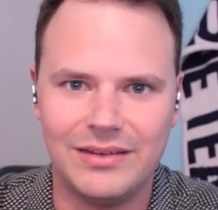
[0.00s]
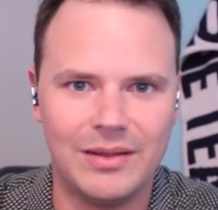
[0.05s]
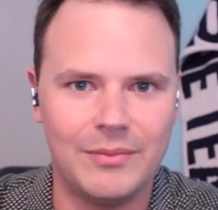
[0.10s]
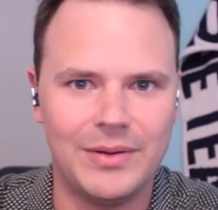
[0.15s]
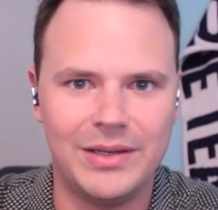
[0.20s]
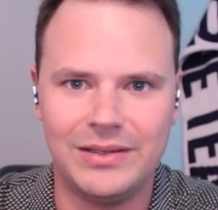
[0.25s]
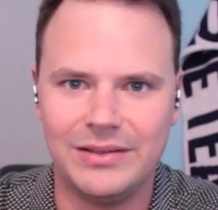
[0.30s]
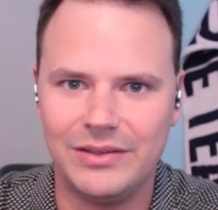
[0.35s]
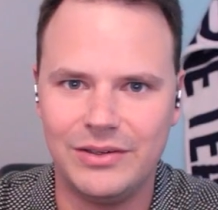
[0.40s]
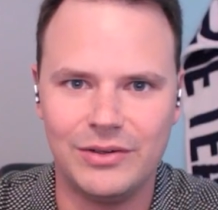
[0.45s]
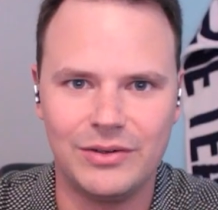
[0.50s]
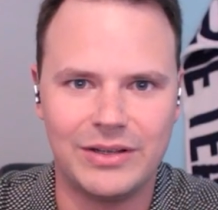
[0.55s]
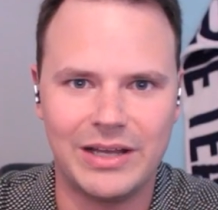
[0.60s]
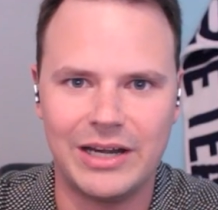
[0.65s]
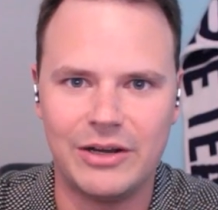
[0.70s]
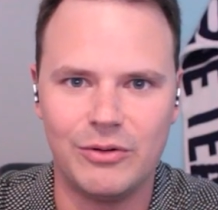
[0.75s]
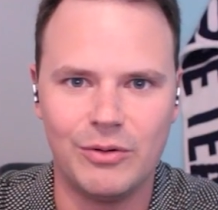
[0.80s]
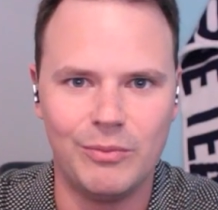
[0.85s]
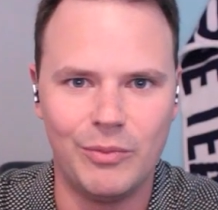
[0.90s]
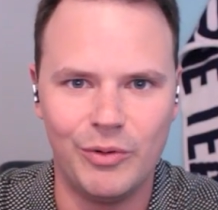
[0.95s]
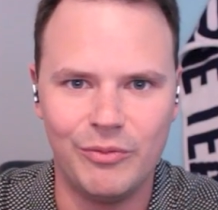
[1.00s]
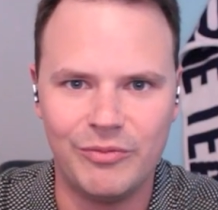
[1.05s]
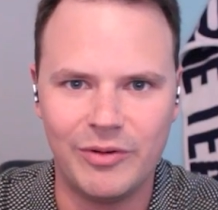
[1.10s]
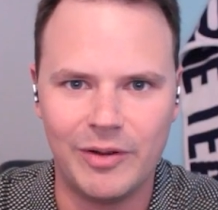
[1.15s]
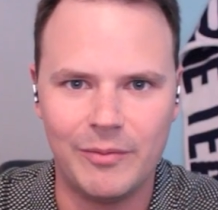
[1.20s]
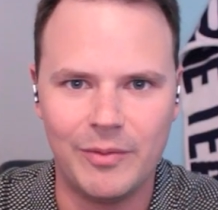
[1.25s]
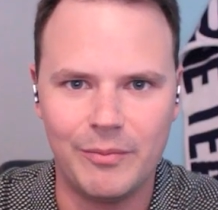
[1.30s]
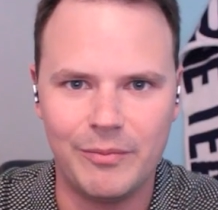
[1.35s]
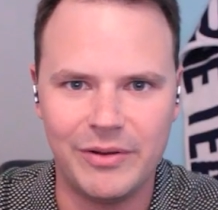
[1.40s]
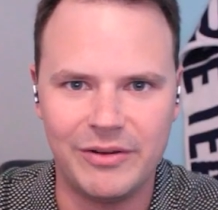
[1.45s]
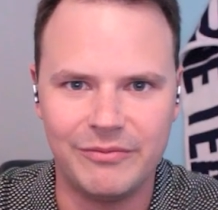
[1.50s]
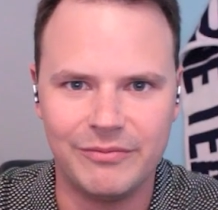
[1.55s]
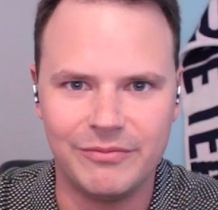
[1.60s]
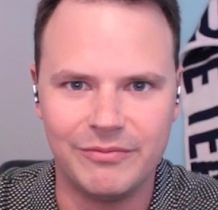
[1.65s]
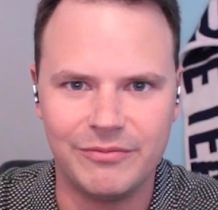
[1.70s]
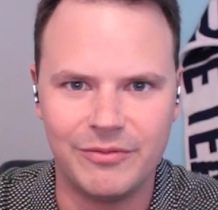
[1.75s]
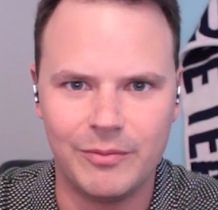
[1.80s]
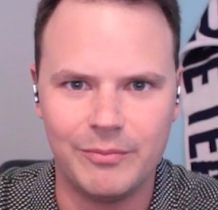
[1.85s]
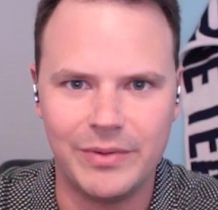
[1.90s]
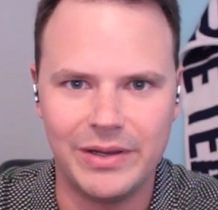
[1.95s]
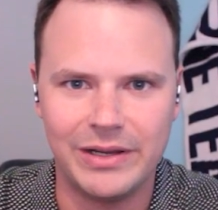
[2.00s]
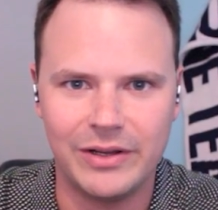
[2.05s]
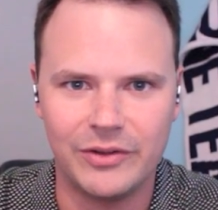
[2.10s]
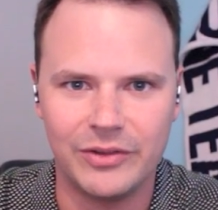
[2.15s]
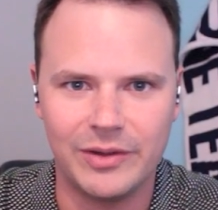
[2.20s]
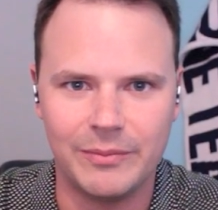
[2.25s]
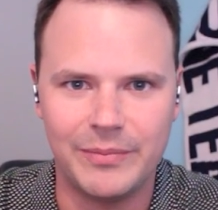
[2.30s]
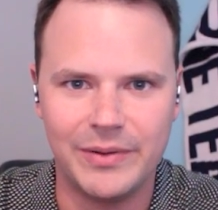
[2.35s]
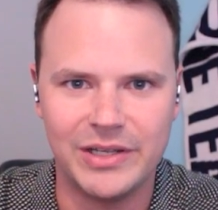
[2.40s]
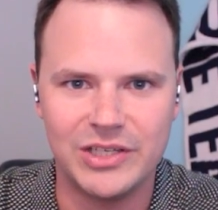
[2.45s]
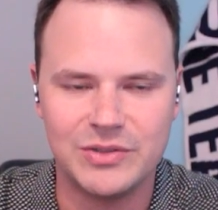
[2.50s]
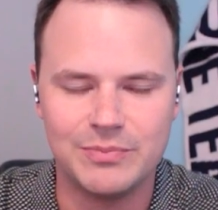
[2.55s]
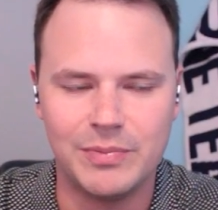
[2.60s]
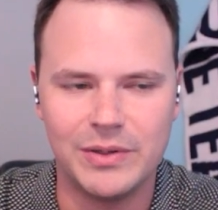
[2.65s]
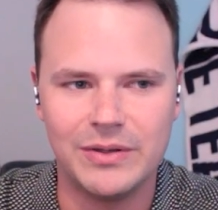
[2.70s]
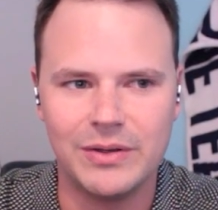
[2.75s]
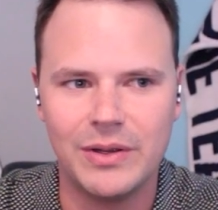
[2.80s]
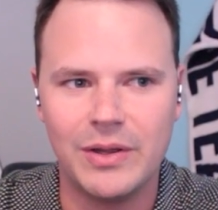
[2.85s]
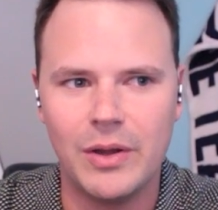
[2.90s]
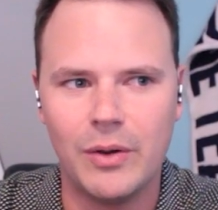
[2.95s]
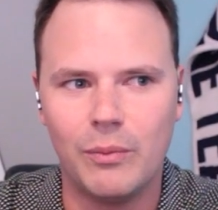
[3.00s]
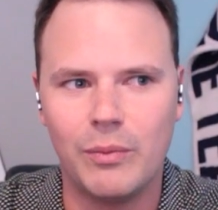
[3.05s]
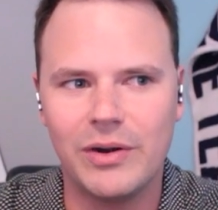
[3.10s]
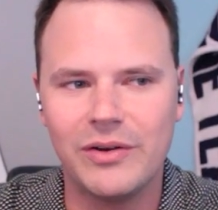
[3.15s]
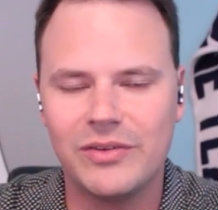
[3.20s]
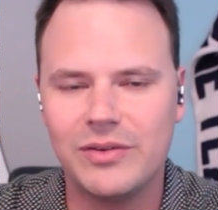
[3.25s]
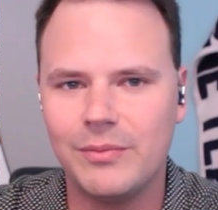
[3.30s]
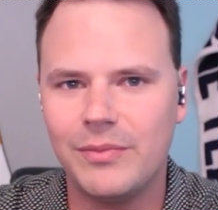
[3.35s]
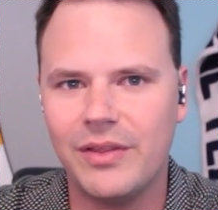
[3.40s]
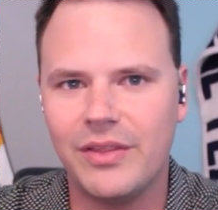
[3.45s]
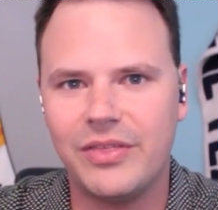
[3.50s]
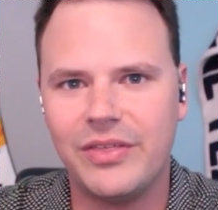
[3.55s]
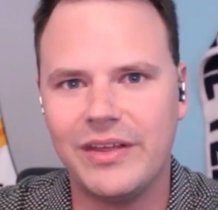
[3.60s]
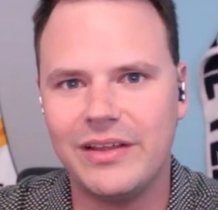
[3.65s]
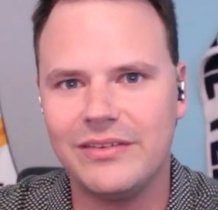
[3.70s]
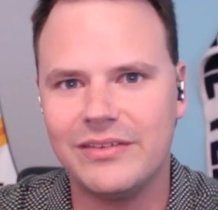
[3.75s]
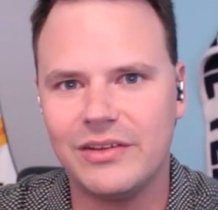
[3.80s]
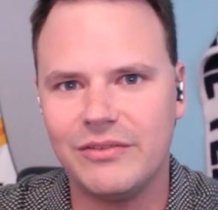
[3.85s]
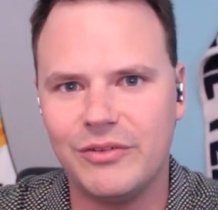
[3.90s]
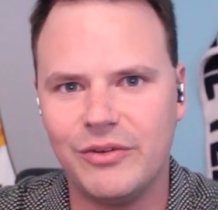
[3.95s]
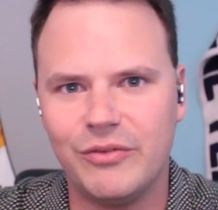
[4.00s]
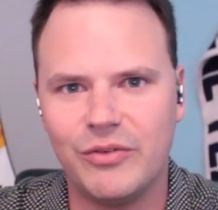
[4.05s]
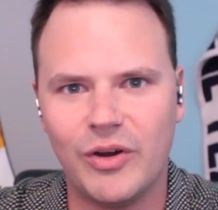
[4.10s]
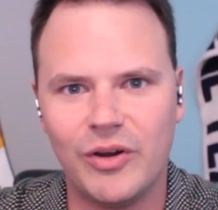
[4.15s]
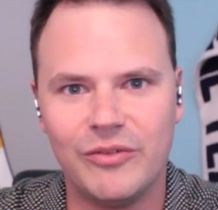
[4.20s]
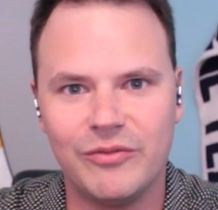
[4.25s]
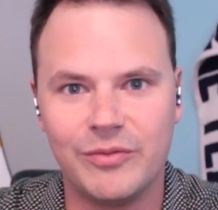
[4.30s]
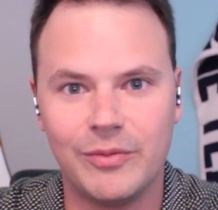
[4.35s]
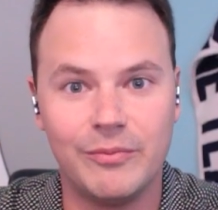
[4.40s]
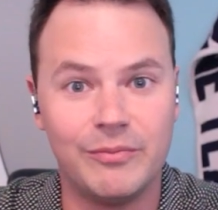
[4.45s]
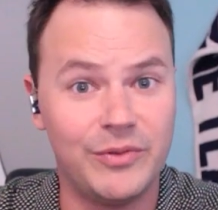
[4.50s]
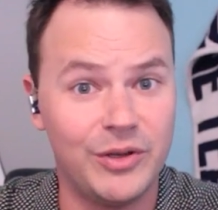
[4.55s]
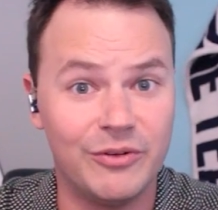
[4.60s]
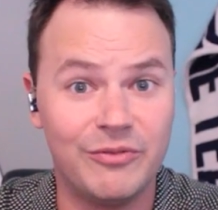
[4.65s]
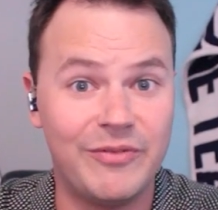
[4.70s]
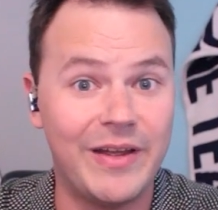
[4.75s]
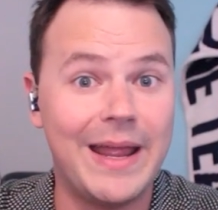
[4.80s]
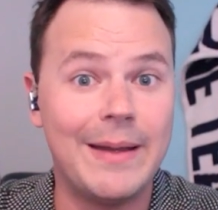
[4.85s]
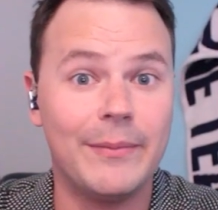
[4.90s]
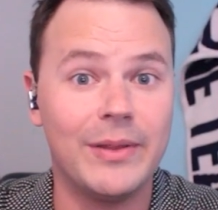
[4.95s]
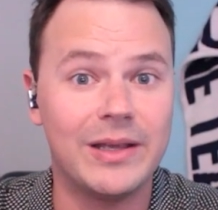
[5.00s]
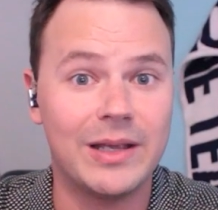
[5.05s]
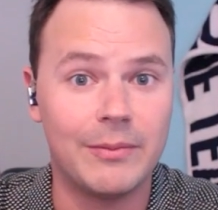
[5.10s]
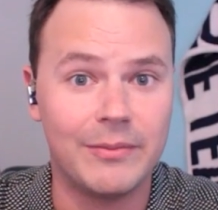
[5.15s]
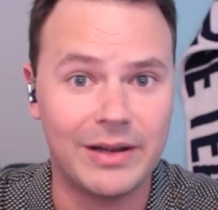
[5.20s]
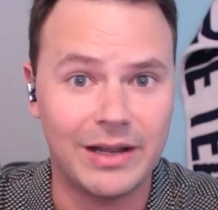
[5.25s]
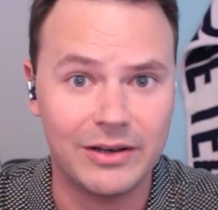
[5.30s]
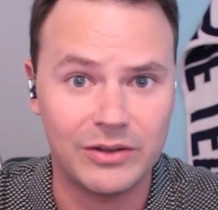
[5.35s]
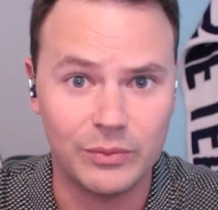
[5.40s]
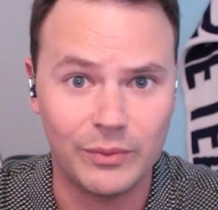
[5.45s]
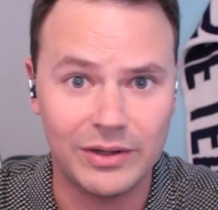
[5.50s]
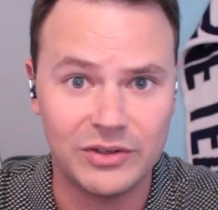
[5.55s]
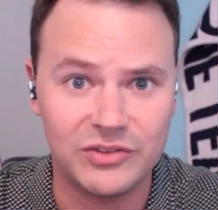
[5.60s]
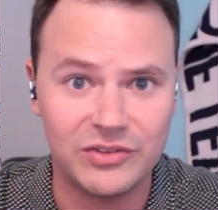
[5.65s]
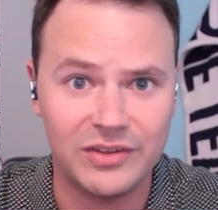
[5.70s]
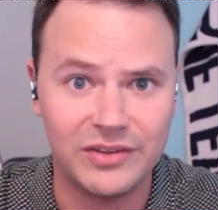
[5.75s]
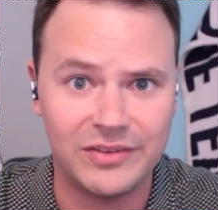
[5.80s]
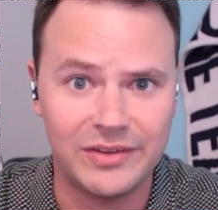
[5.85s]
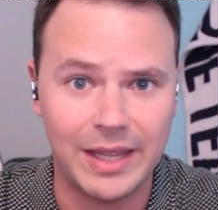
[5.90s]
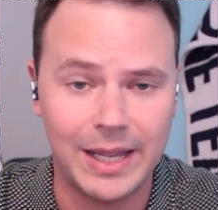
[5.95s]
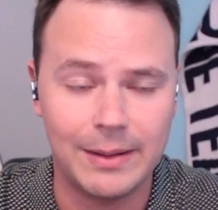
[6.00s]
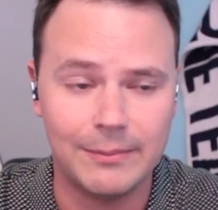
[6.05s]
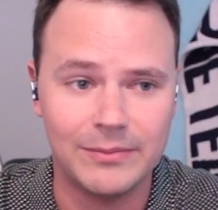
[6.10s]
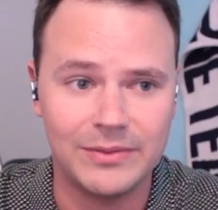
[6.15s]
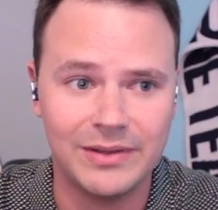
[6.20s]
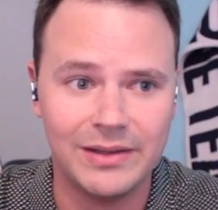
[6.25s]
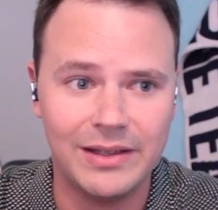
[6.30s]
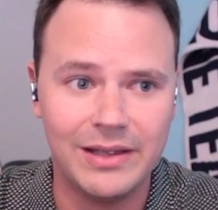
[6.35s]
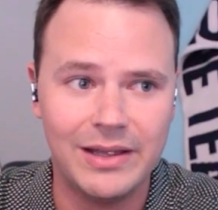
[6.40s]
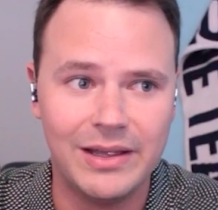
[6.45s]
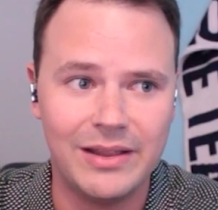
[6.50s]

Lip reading: I mean, you're kind of removed from it being on the pitch, but what are some of the things that you've heard from your family coming out to watch these games?